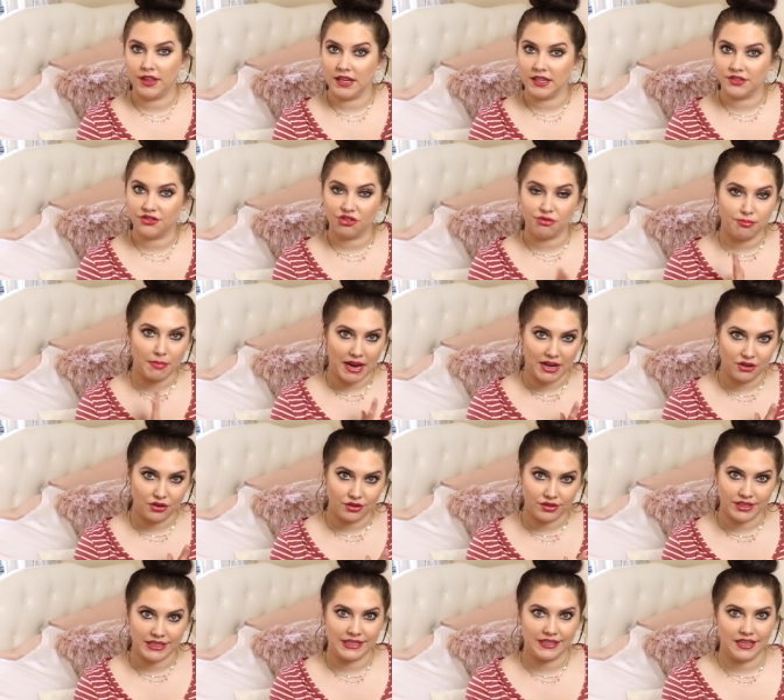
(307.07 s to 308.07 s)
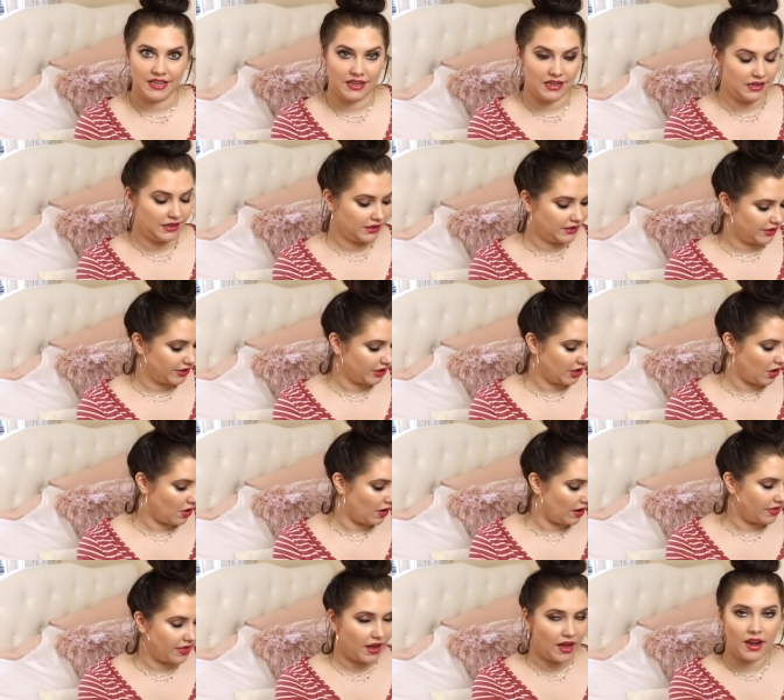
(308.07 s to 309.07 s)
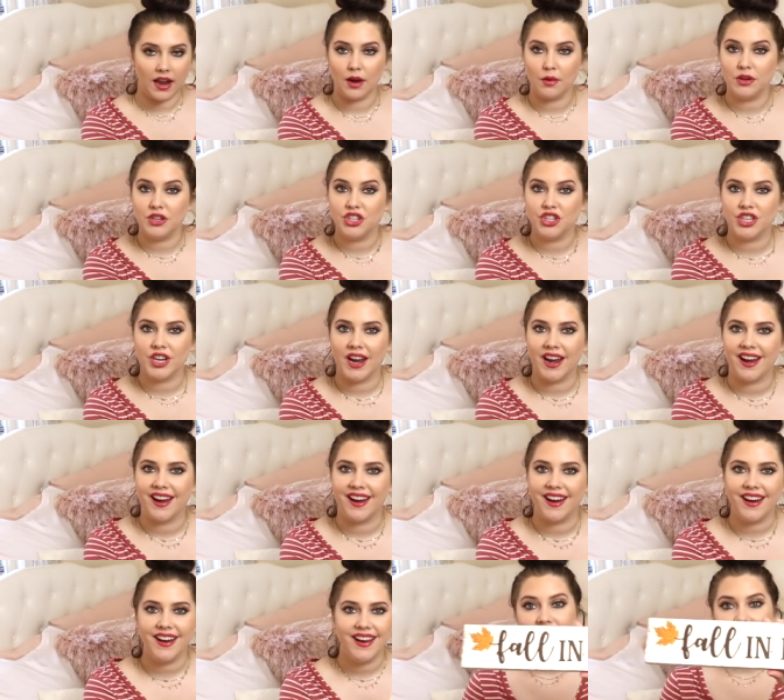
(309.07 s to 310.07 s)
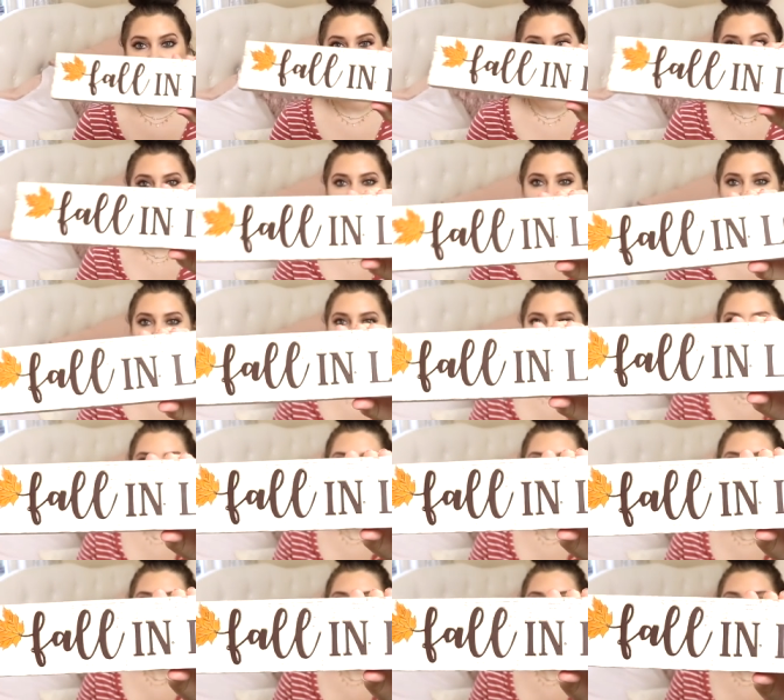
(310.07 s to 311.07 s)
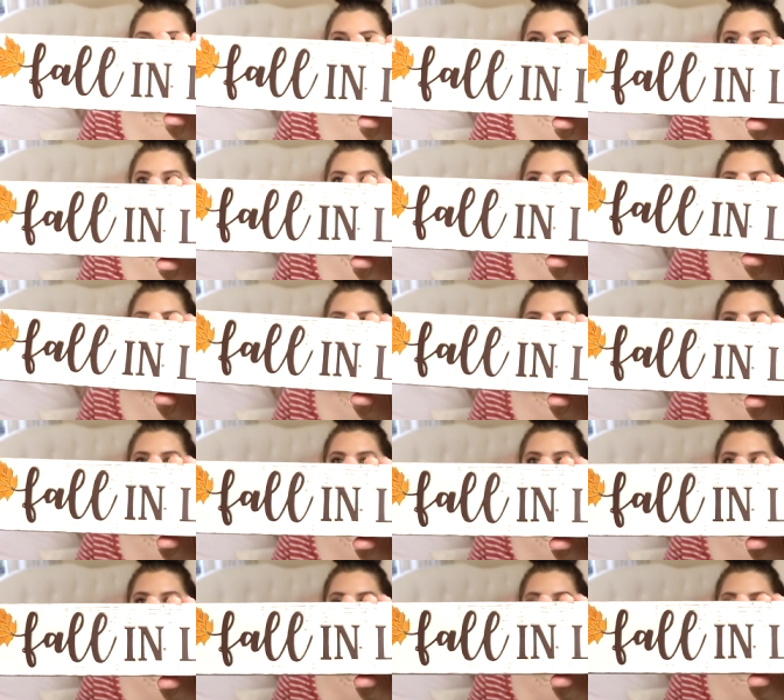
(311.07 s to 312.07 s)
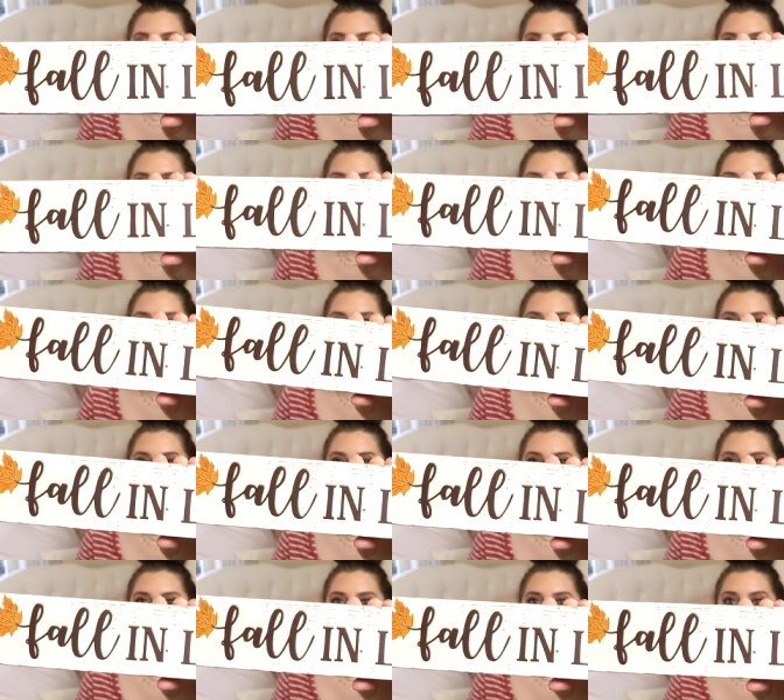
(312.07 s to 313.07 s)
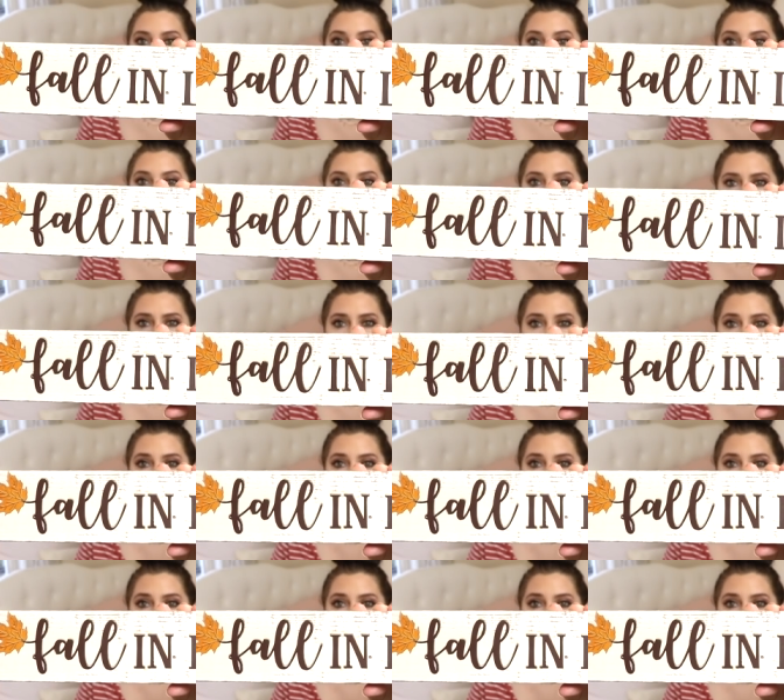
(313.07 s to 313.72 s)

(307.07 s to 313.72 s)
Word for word: things from Michaels in here, so I thought I would share. This is just a really cute little sign. It says fall in love,